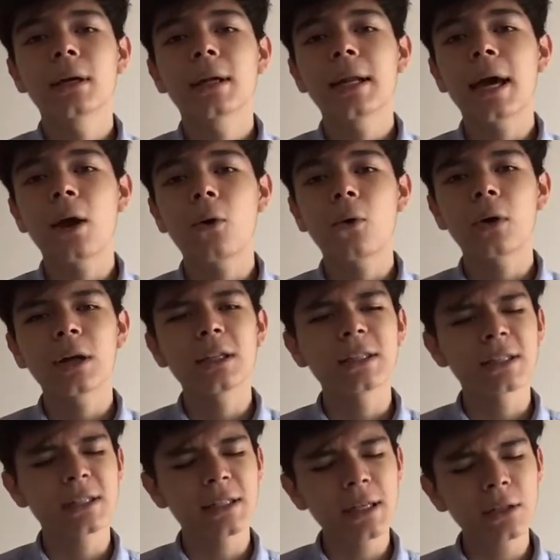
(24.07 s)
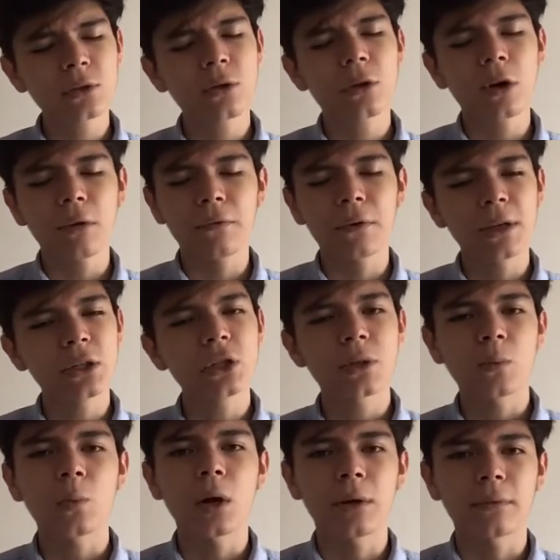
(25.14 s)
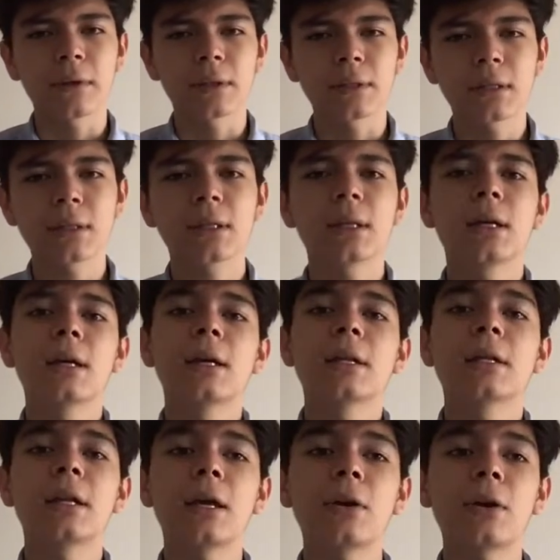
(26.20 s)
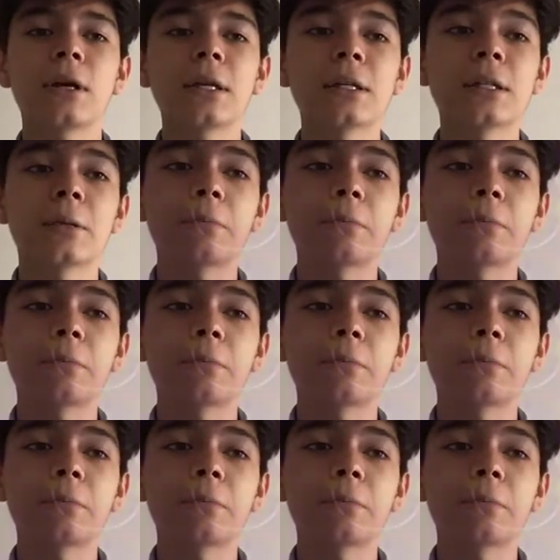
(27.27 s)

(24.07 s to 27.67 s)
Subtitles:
Now, in the center of each and one of these, there is a